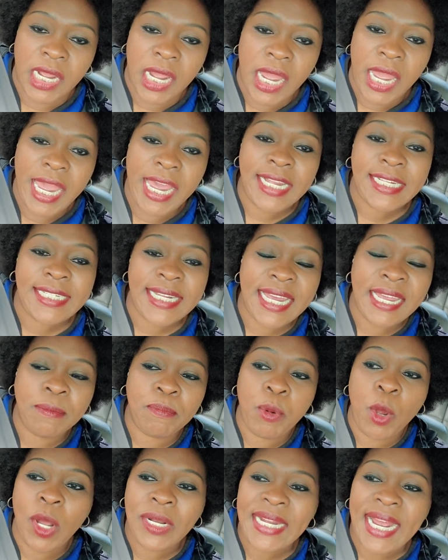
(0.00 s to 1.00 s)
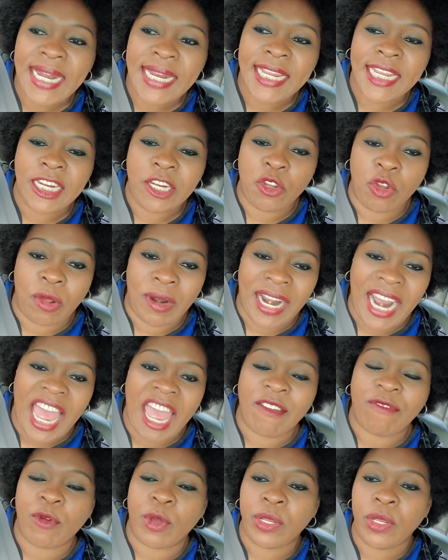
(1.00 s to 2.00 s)
It's important in your
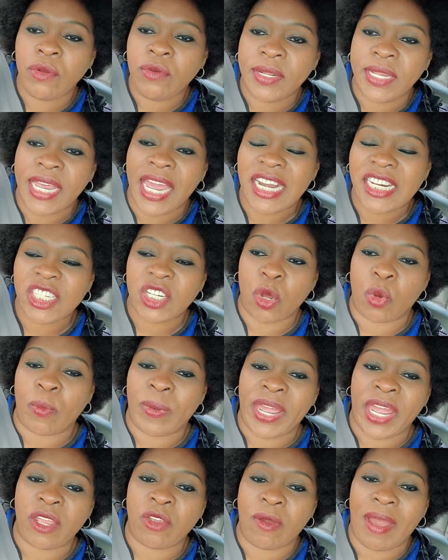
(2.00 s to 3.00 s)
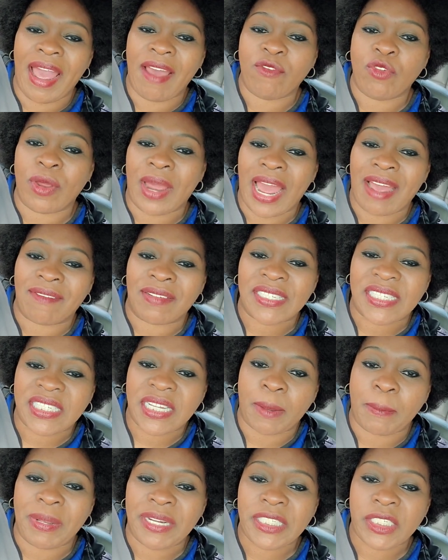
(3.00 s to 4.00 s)
life. For you to get somewhere, you have to have a
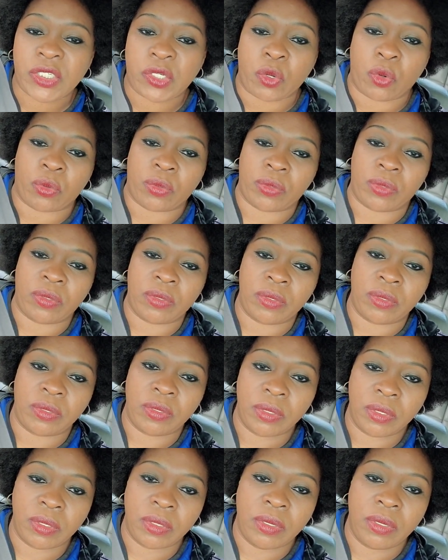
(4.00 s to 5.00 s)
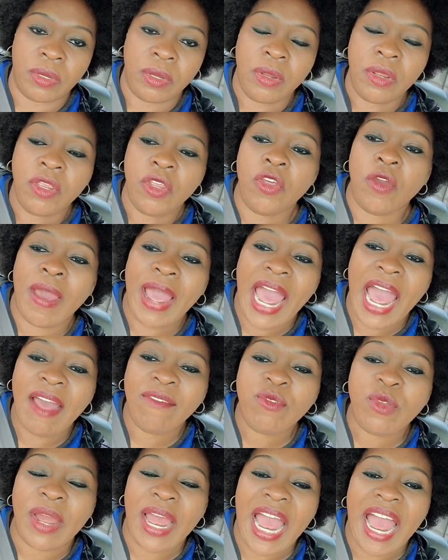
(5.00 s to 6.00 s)
stepping stone. You
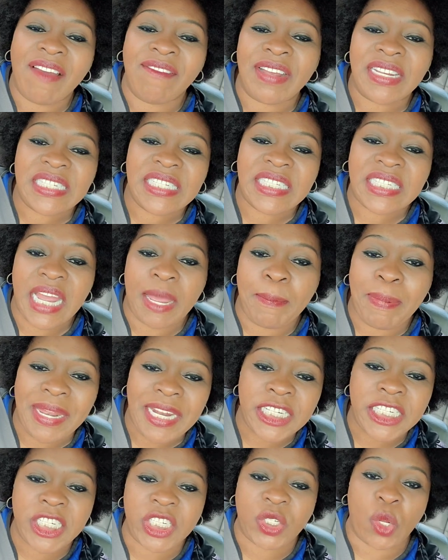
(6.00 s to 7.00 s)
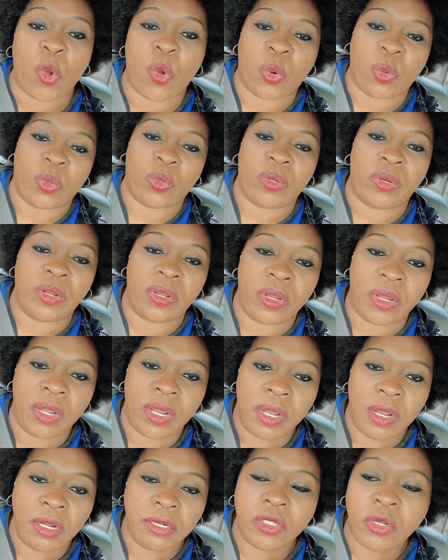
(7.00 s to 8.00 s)
have to have a stepping stone
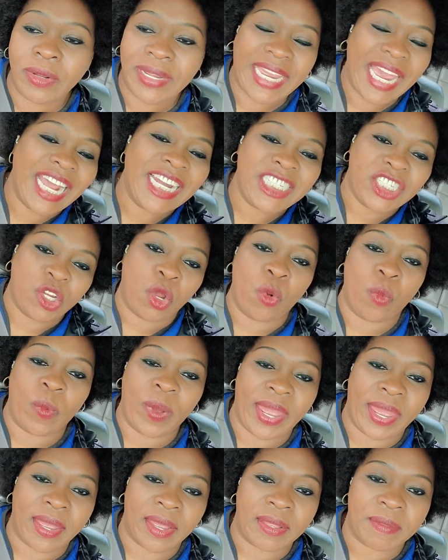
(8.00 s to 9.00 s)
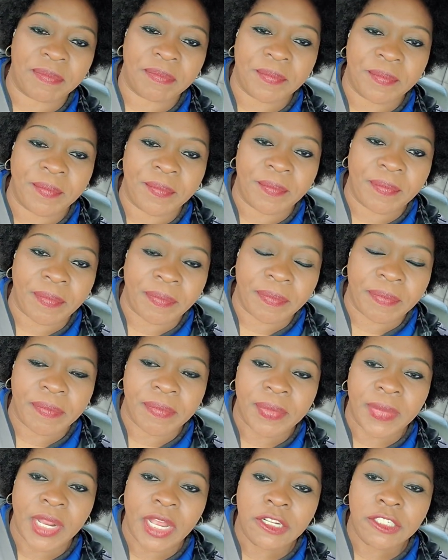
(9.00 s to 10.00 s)
to get somewhere.
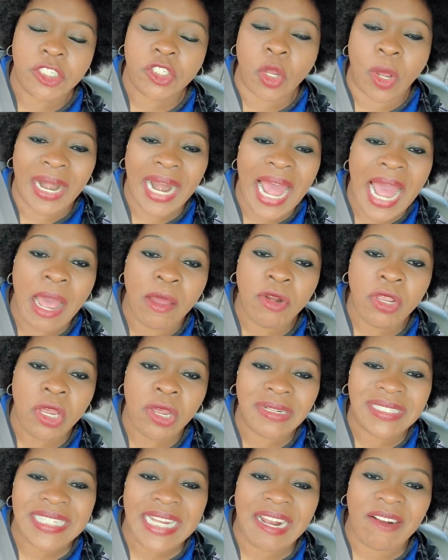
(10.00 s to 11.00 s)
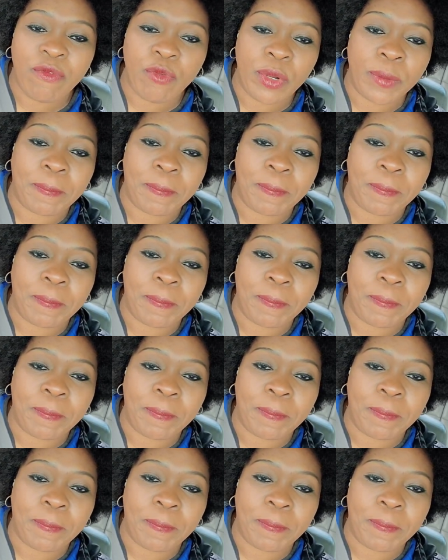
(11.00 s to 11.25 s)
Surround yourself with